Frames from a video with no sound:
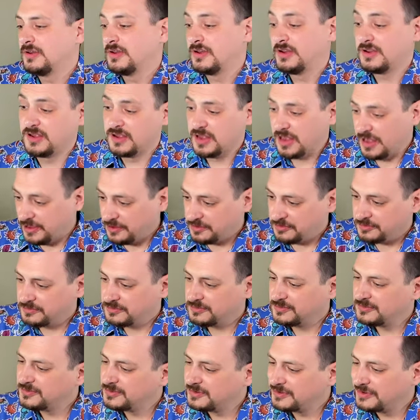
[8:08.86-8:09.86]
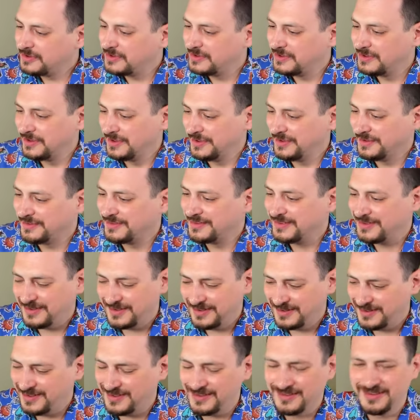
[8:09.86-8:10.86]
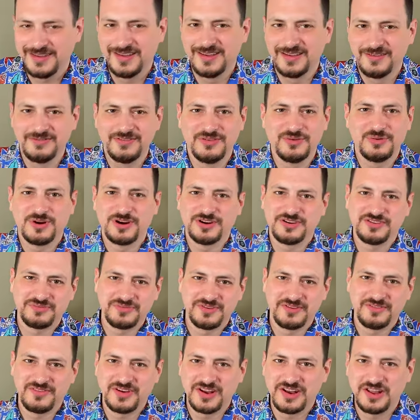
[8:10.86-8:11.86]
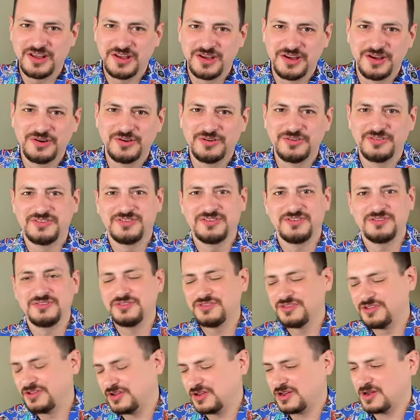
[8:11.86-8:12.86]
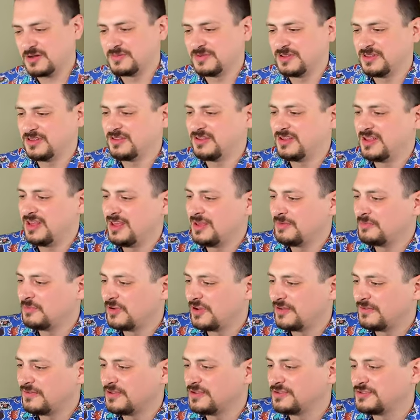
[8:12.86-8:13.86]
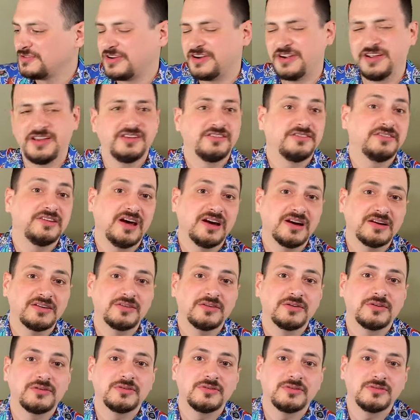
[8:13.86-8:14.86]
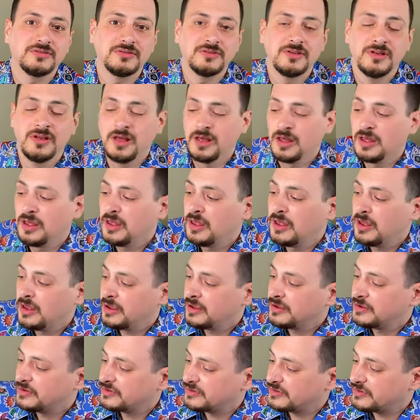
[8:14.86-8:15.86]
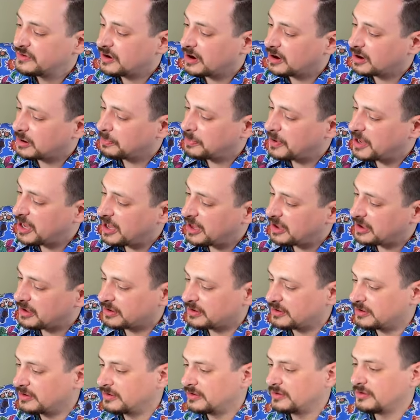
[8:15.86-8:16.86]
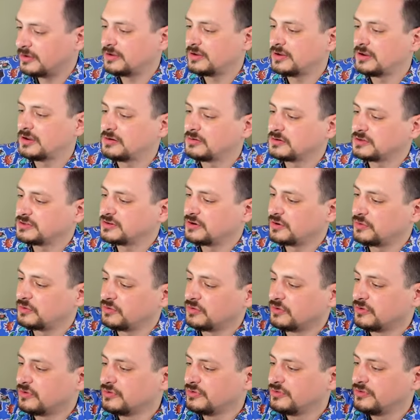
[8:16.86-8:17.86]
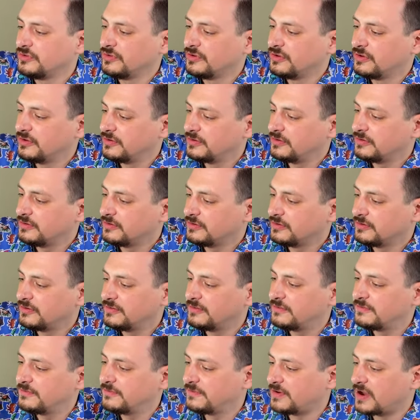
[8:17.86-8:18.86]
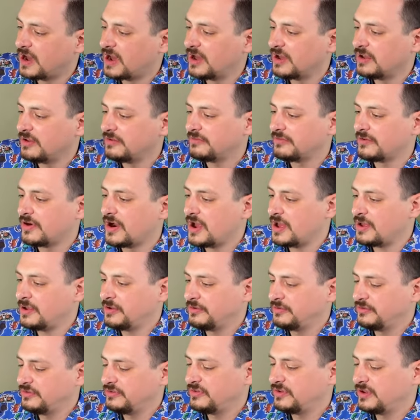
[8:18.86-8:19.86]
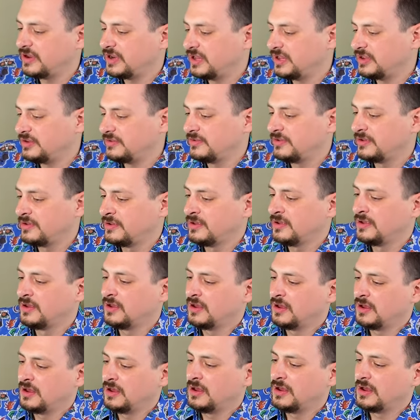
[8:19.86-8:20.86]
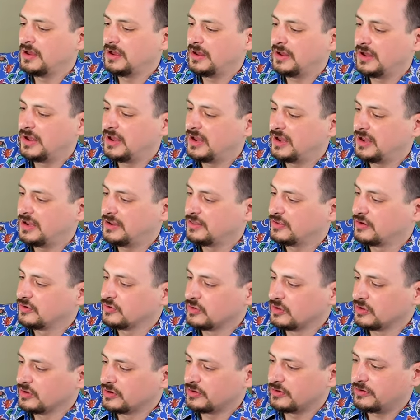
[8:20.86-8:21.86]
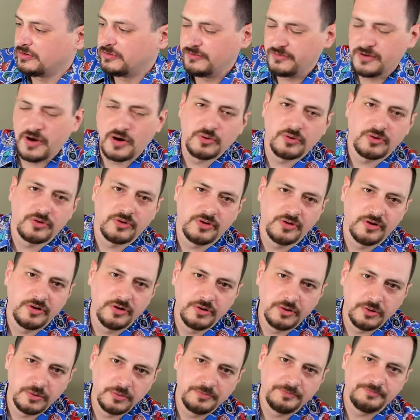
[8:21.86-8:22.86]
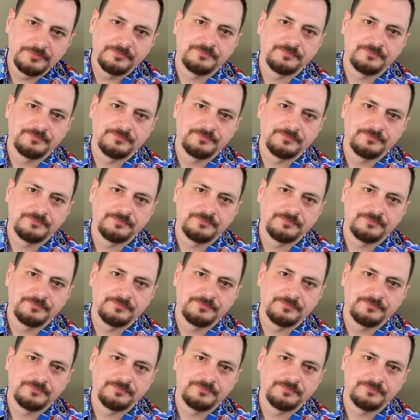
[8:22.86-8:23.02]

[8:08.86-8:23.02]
Again, if you watch my videos, you'll see a common theme. We have the Triad Tactical stock pack, which holds 5 rounds in it, and there are little Velcro